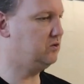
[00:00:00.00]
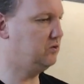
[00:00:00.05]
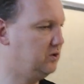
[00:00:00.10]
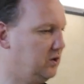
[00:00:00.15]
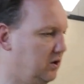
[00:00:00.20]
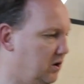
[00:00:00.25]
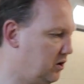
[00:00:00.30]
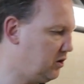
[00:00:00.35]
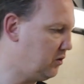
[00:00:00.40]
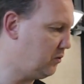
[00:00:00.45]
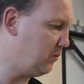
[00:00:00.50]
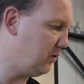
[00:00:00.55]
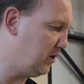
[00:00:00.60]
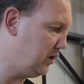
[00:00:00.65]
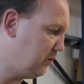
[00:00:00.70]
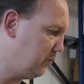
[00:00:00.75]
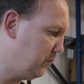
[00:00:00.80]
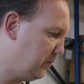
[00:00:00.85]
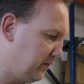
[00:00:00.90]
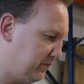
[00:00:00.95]
do the other
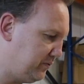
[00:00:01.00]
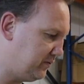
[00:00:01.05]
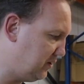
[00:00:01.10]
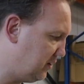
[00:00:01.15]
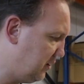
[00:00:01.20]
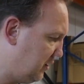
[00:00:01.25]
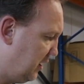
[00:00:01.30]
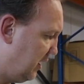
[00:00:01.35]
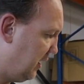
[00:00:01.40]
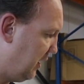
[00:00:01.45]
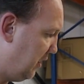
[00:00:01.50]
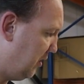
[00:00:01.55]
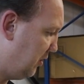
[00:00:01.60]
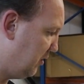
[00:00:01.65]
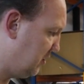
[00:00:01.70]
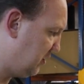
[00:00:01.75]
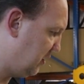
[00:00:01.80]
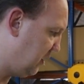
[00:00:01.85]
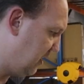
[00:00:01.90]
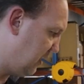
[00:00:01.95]
one with the
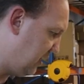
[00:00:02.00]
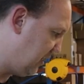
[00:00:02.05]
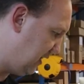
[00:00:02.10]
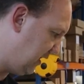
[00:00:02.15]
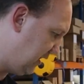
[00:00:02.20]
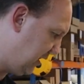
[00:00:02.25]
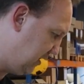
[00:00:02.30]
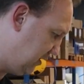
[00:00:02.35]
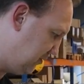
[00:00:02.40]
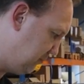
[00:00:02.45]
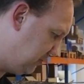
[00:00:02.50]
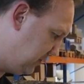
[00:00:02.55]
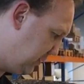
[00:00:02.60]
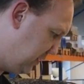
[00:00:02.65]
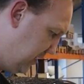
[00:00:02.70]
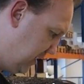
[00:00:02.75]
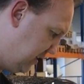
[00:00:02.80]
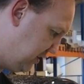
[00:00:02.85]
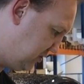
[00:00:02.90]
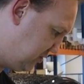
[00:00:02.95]
alkaline
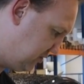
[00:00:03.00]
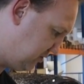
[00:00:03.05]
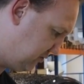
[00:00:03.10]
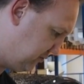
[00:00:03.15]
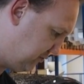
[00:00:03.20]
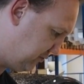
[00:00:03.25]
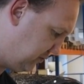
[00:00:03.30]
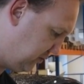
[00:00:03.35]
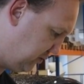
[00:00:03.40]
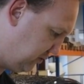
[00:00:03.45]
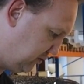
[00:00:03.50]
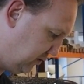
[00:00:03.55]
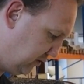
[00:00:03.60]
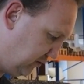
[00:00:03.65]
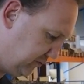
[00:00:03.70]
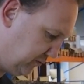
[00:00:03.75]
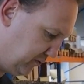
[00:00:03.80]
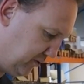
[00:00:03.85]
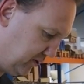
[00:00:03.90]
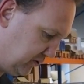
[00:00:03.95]
pH
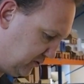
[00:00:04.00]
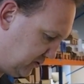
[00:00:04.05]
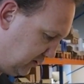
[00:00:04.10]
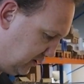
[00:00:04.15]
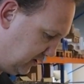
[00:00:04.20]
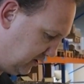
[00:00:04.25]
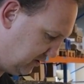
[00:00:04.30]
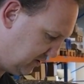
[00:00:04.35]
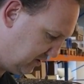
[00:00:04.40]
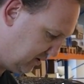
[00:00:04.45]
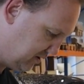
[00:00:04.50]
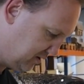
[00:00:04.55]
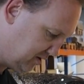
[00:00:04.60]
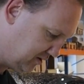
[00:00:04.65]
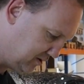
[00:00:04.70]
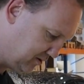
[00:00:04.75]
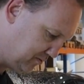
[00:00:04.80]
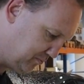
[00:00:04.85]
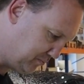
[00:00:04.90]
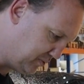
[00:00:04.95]
13-14
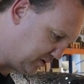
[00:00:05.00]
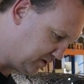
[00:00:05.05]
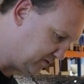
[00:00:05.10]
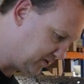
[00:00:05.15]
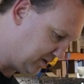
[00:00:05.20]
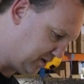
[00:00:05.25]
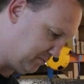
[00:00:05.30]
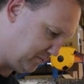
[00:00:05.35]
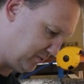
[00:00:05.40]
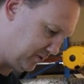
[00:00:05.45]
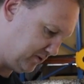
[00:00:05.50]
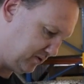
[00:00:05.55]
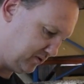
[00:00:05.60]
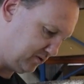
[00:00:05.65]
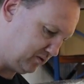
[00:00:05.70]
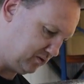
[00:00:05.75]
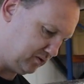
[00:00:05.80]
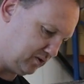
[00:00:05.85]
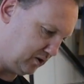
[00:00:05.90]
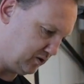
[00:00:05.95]
Bilt Hamber
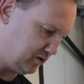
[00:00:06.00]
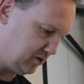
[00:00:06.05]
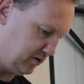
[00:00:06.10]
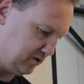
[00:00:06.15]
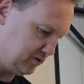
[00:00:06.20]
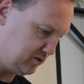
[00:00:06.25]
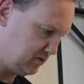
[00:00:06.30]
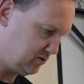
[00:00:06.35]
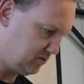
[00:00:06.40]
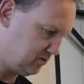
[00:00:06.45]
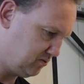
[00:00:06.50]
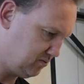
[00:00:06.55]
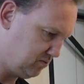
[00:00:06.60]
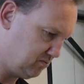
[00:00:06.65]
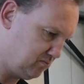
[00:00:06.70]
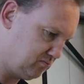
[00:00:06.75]
Touchless.